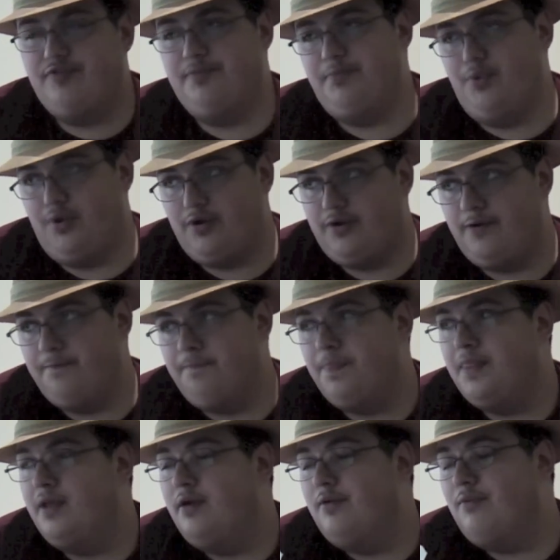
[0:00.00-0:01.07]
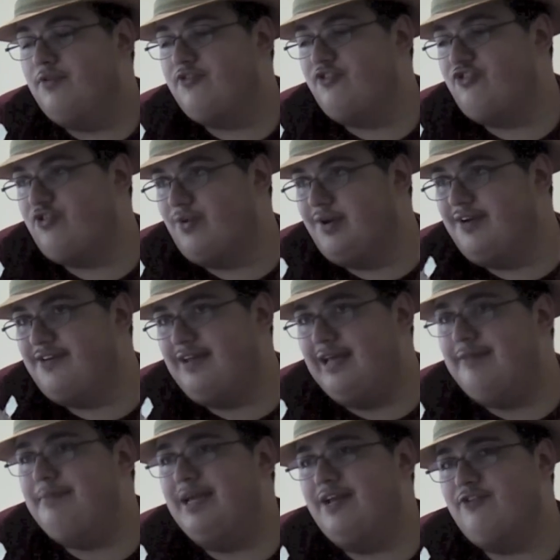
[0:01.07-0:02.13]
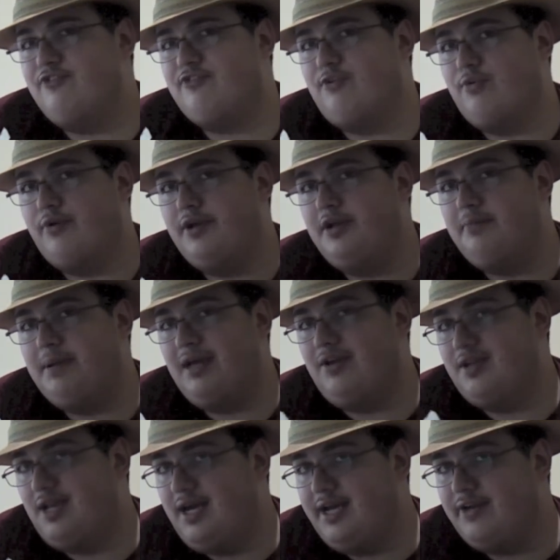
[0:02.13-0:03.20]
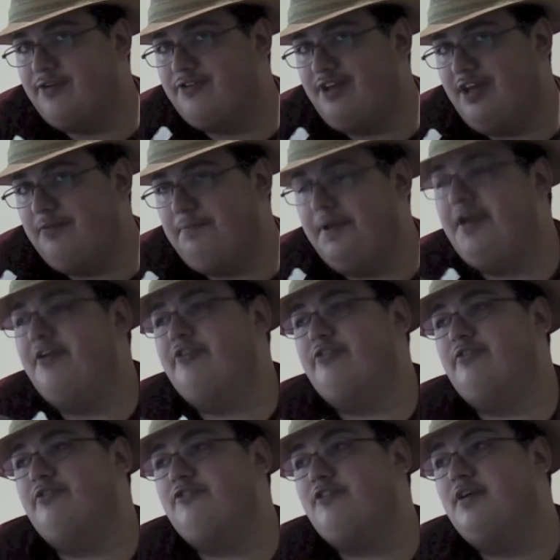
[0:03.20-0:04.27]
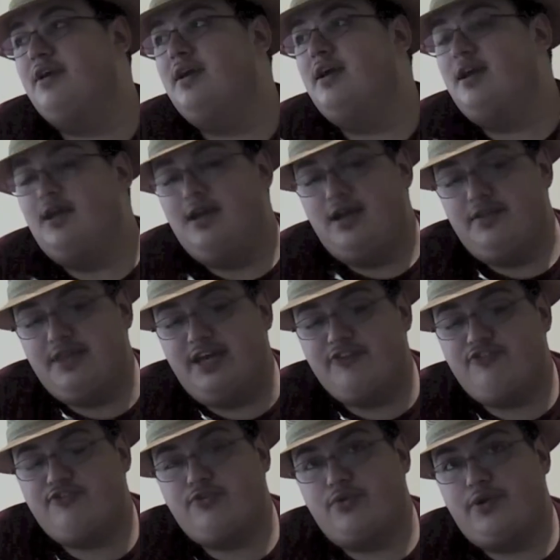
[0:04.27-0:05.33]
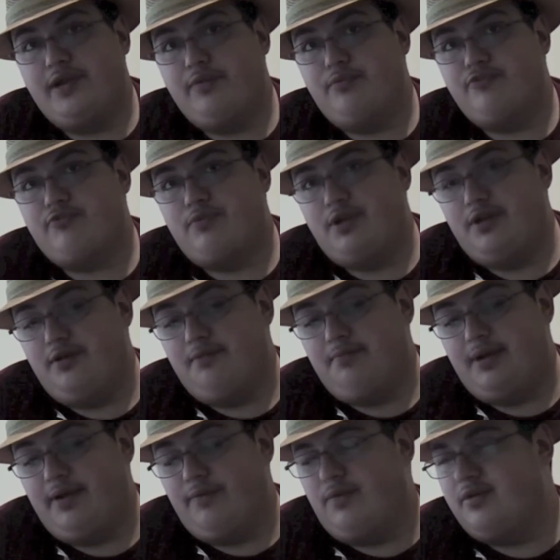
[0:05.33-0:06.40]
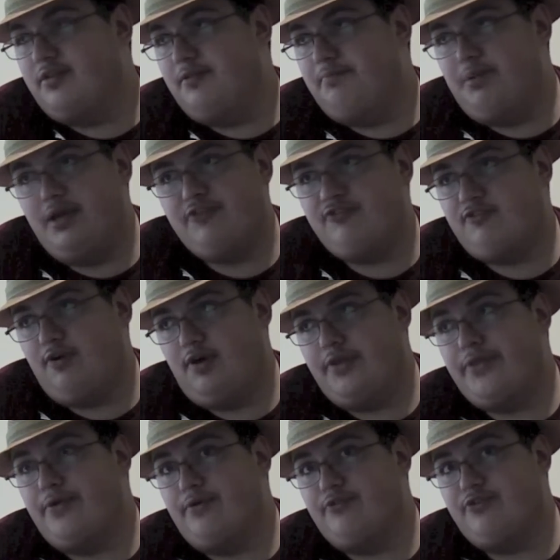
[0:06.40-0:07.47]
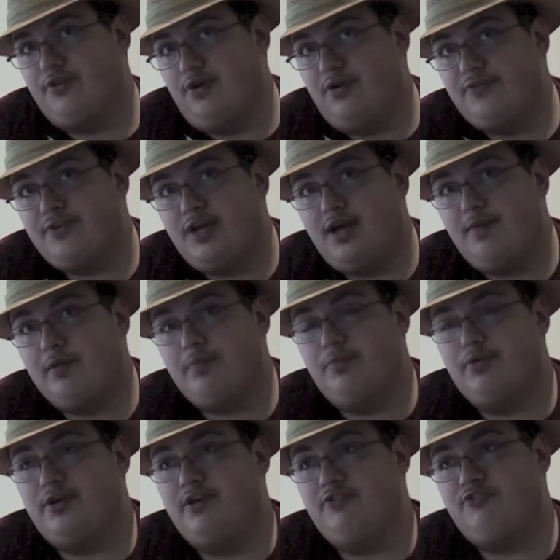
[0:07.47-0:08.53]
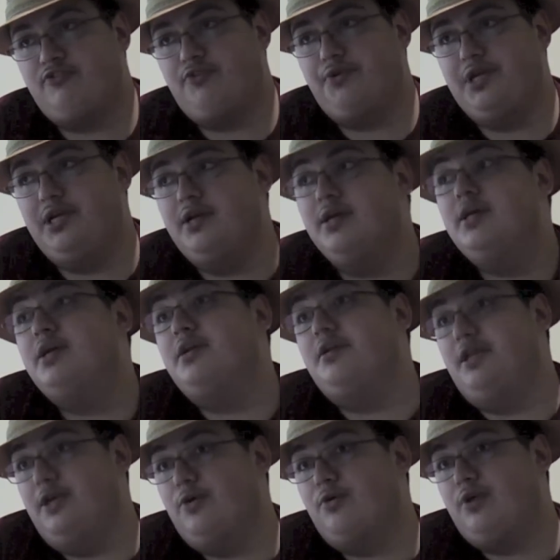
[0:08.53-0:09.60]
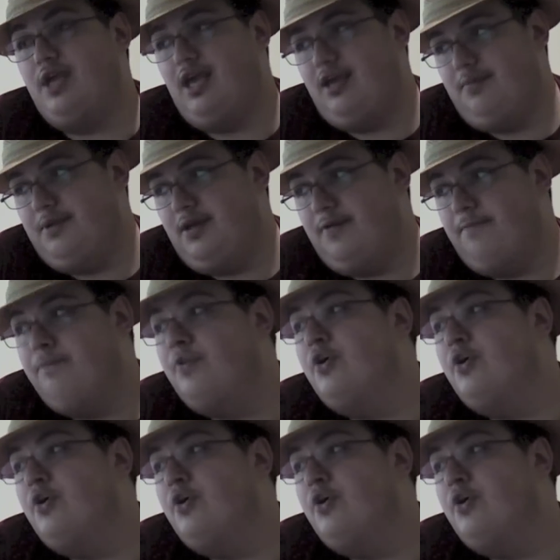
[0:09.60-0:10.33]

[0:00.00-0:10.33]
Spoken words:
of the book was a short Deadman story, about 9 or 10 pages, and that story was written by one of the best authors in all of comic book history, Neil Gaiman,